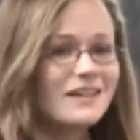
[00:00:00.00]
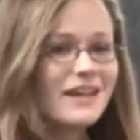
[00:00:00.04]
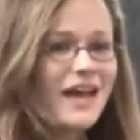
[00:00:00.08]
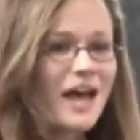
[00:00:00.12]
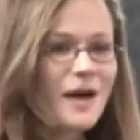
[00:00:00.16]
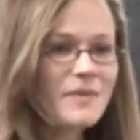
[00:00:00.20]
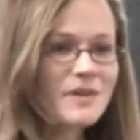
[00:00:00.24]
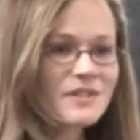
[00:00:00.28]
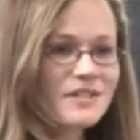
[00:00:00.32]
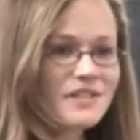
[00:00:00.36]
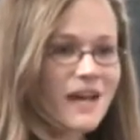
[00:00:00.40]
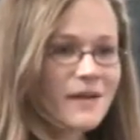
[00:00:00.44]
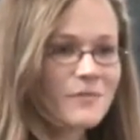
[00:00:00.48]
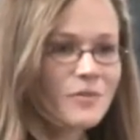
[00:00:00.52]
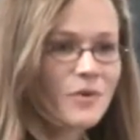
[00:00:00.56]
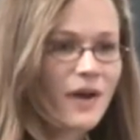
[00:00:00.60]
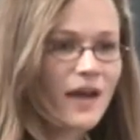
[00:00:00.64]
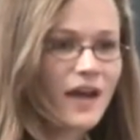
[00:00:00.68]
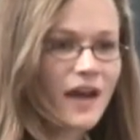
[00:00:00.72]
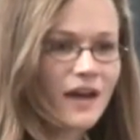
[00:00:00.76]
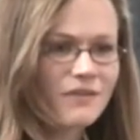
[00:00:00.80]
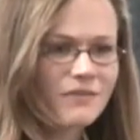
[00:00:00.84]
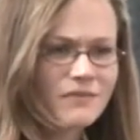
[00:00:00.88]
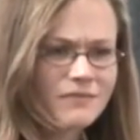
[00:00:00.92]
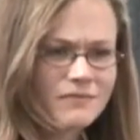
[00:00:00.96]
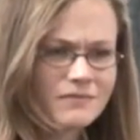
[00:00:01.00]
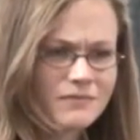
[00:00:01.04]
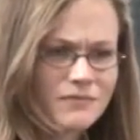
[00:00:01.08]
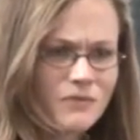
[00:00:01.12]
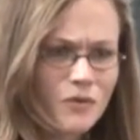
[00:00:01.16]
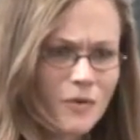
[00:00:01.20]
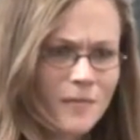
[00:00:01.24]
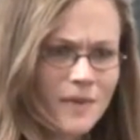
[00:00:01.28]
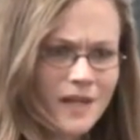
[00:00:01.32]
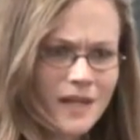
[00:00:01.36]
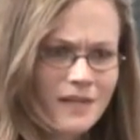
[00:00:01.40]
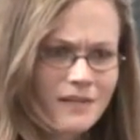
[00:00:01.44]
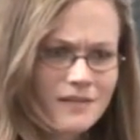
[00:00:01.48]
How much time do I have?
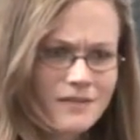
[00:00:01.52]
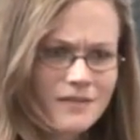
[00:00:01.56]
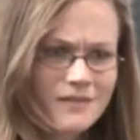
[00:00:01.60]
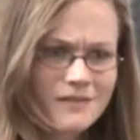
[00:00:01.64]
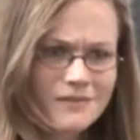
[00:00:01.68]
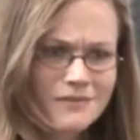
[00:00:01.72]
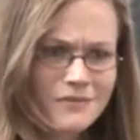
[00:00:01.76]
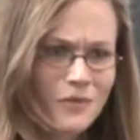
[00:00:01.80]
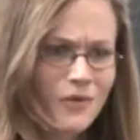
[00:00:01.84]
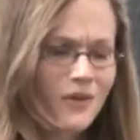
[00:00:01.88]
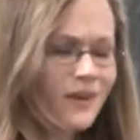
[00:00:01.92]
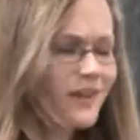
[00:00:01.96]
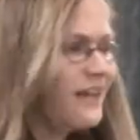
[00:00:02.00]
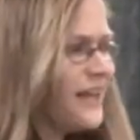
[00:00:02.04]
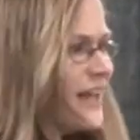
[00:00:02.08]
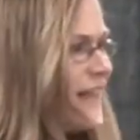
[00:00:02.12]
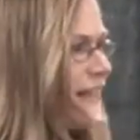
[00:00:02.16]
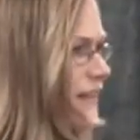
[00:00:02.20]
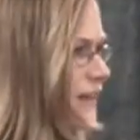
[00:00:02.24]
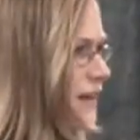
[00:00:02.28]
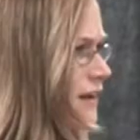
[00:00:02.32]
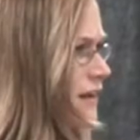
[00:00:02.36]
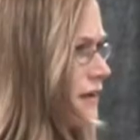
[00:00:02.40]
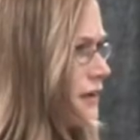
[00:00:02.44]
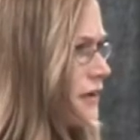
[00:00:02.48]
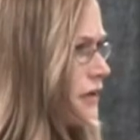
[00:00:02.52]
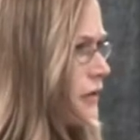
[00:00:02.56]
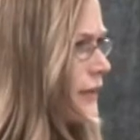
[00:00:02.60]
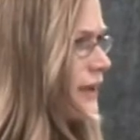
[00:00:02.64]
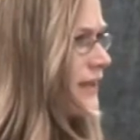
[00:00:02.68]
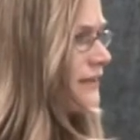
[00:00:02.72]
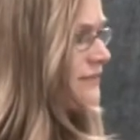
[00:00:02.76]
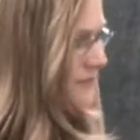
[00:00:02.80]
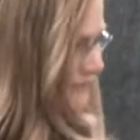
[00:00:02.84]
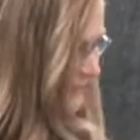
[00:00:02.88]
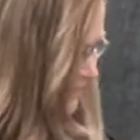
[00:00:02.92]
4 minutes? 4? That ought to do it.